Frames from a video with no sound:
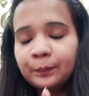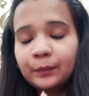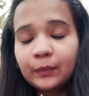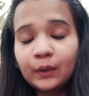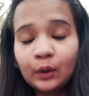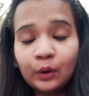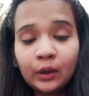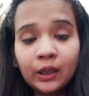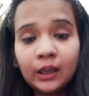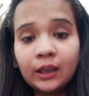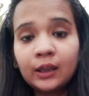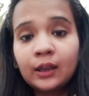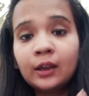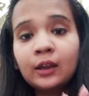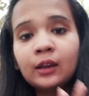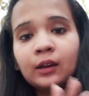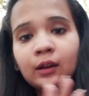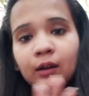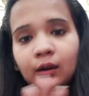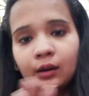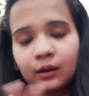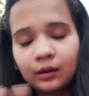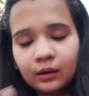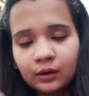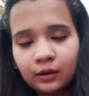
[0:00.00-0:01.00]
Okay,
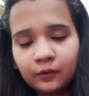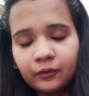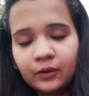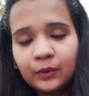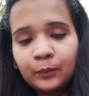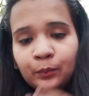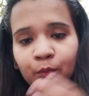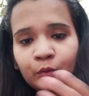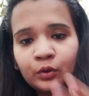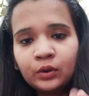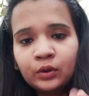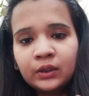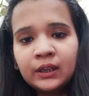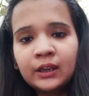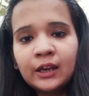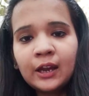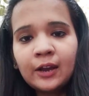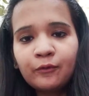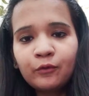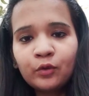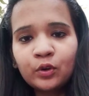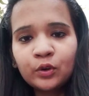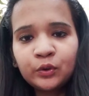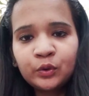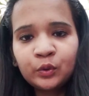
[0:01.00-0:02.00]
one more thing I
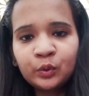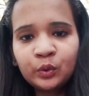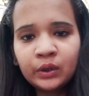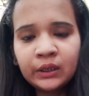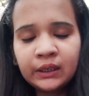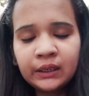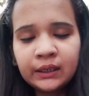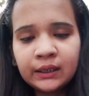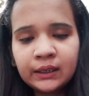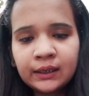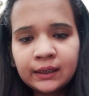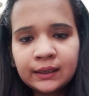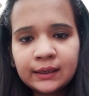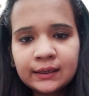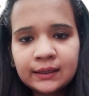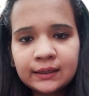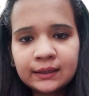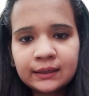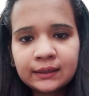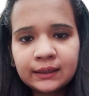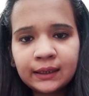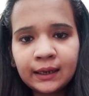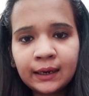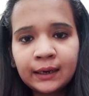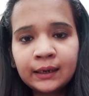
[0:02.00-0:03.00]
want to clear is
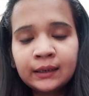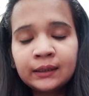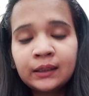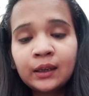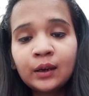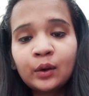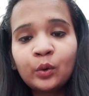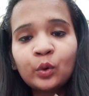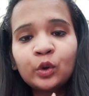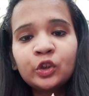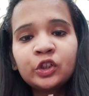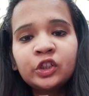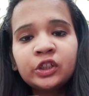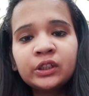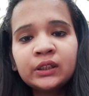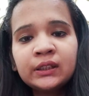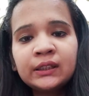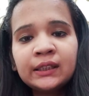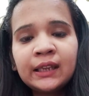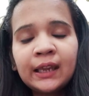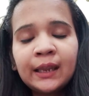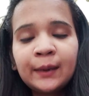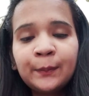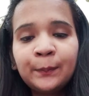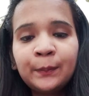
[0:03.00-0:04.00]
that the question
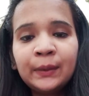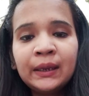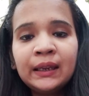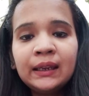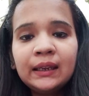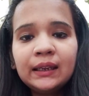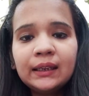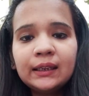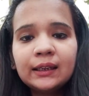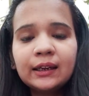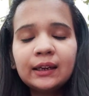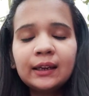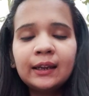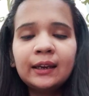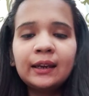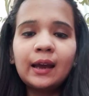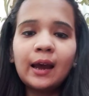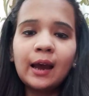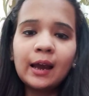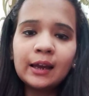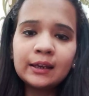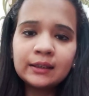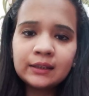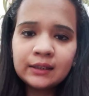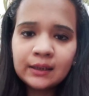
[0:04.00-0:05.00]
can be an
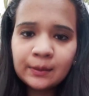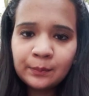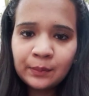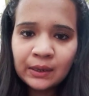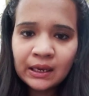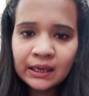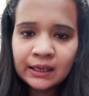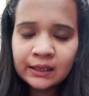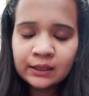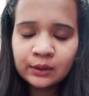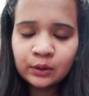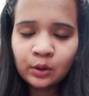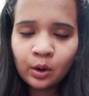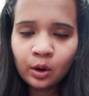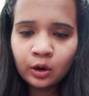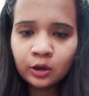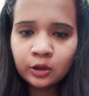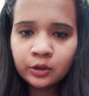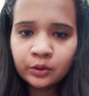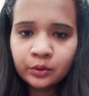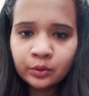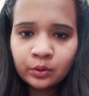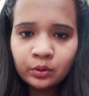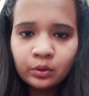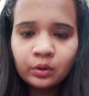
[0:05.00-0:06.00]
idea based
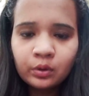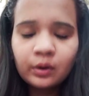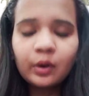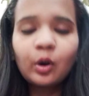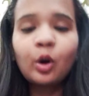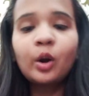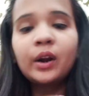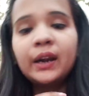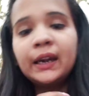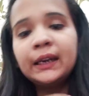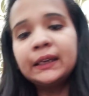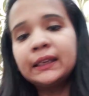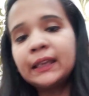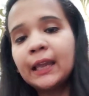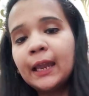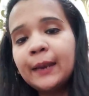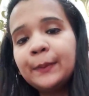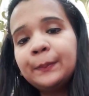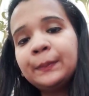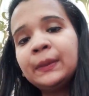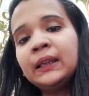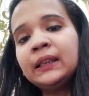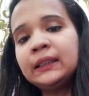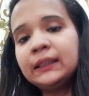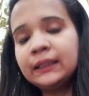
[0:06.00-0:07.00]
also, or it can
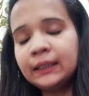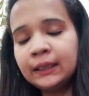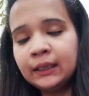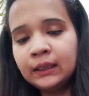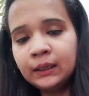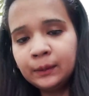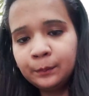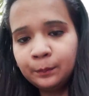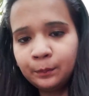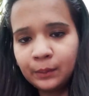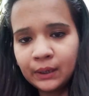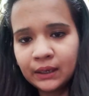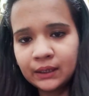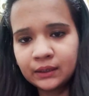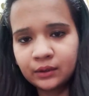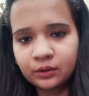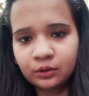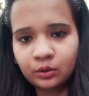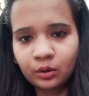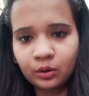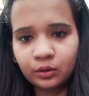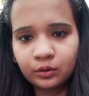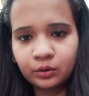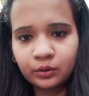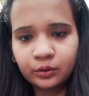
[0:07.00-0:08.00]
be theme based
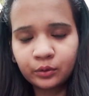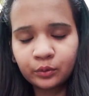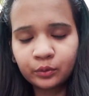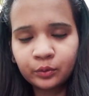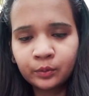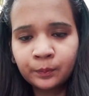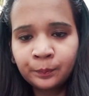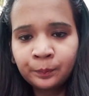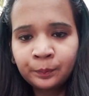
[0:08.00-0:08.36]
also.